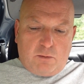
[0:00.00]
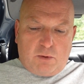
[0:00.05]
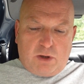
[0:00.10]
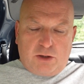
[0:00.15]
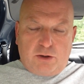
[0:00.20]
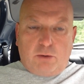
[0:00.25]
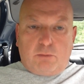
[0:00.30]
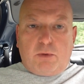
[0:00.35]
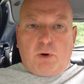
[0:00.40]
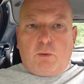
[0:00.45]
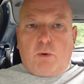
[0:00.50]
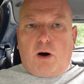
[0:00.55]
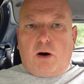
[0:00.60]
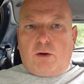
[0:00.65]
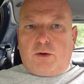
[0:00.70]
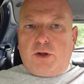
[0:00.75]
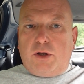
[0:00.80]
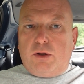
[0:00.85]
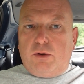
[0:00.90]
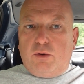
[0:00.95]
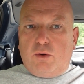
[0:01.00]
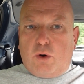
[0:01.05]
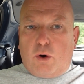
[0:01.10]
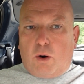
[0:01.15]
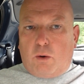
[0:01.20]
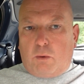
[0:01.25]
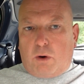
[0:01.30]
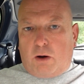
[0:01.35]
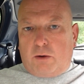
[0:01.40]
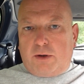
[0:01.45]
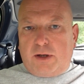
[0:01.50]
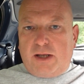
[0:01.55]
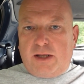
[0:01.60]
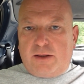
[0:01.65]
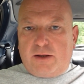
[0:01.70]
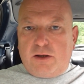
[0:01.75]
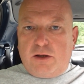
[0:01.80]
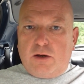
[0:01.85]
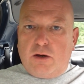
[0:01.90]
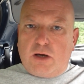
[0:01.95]
Well, number one, no one
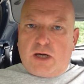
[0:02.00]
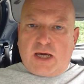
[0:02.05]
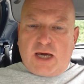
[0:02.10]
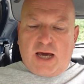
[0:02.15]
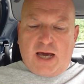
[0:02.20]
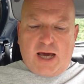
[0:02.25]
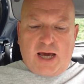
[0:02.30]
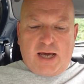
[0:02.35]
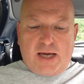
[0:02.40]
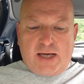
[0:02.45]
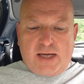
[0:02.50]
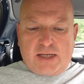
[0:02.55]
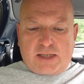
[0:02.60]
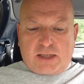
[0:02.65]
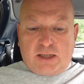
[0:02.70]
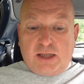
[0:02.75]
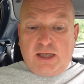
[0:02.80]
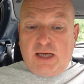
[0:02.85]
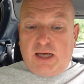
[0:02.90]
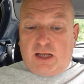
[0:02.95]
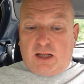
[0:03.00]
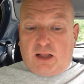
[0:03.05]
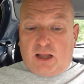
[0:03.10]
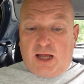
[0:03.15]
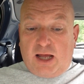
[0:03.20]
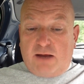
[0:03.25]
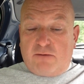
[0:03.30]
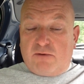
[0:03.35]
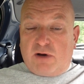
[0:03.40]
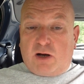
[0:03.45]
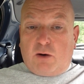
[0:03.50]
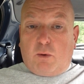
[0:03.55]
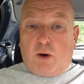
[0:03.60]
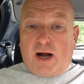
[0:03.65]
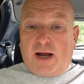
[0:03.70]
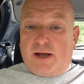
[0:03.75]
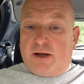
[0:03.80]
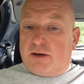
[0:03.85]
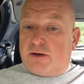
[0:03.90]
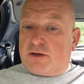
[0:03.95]
in the UK is legally
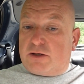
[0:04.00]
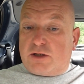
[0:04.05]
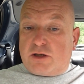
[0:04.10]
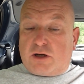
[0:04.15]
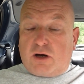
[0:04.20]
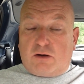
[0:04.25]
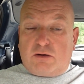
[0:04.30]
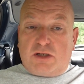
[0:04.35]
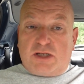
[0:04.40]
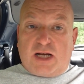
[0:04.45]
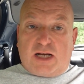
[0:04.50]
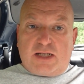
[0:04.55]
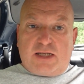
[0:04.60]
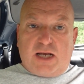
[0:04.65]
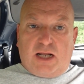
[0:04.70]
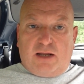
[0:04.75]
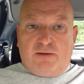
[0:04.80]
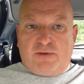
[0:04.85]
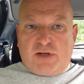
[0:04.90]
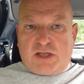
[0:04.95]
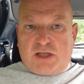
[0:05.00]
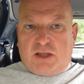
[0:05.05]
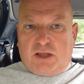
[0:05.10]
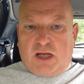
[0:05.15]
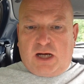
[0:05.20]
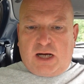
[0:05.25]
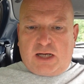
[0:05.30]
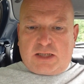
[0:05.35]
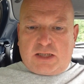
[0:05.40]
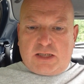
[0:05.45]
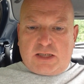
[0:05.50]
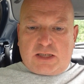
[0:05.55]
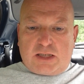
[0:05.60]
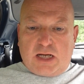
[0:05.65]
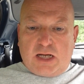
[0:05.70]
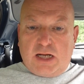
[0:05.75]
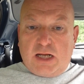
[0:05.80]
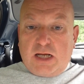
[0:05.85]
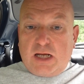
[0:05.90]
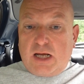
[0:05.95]
required to contact television
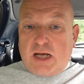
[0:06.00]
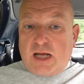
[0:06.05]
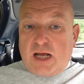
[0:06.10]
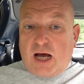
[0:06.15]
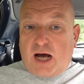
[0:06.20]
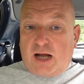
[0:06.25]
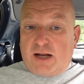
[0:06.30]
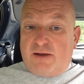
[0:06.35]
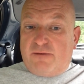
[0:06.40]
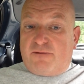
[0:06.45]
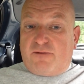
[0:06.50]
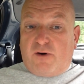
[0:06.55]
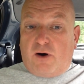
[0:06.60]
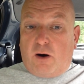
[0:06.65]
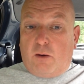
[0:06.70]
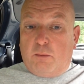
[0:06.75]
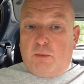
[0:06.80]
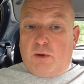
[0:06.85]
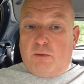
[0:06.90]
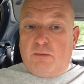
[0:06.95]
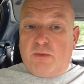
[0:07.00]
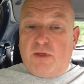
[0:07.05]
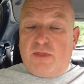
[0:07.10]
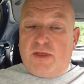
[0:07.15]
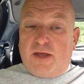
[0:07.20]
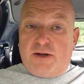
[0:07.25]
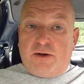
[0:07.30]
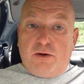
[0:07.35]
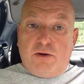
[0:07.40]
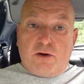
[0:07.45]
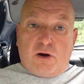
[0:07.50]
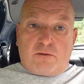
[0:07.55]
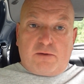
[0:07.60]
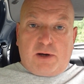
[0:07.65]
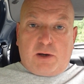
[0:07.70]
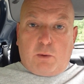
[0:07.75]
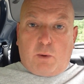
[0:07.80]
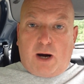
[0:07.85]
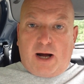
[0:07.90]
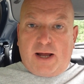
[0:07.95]
licensing and inform them that they do not
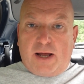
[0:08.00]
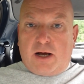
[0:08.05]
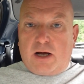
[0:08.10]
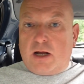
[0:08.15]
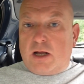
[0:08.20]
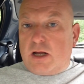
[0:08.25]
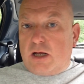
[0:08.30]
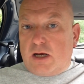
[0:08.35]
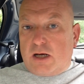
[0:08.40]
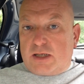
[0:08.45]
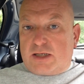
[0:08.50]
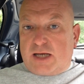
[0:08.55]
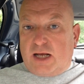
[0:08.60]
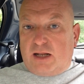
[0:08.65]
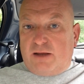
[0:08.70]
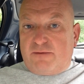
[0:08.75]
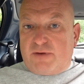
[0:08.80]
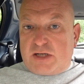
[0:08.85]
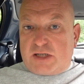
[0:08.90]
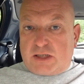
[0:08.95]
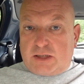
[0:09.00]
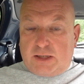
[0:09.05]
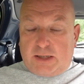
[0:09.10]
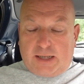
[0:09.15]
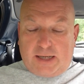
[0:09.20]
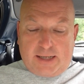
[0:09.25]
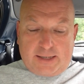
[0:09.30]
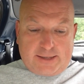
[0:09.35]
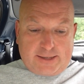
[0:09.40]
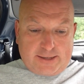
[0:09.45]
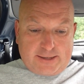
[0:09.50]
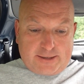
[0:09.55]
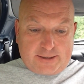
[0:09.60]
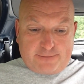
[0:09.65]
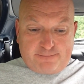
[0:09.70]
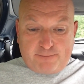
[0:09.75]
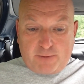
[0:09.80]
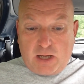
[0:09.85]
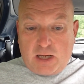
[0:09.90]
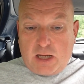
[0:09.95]
require a television
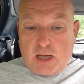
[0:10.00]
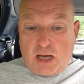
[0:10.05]
license.